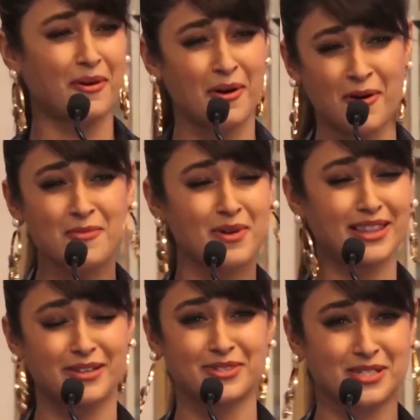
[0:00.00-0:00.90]
go home, I
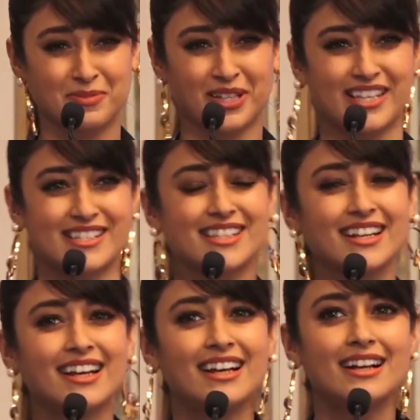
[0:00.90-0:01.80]
love this place.
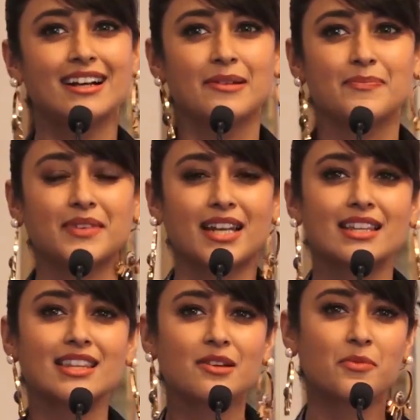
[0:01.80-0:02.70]
And
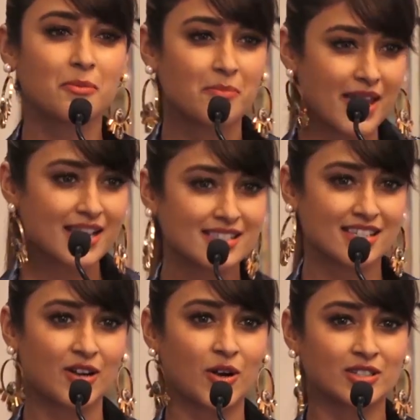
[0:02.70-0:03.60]
I think what makes
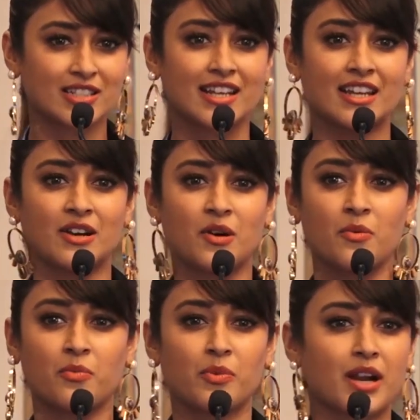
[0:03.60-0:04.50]
a holiday or
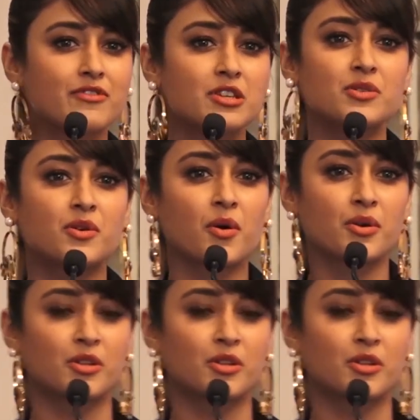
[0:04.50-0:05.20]
wherever you go,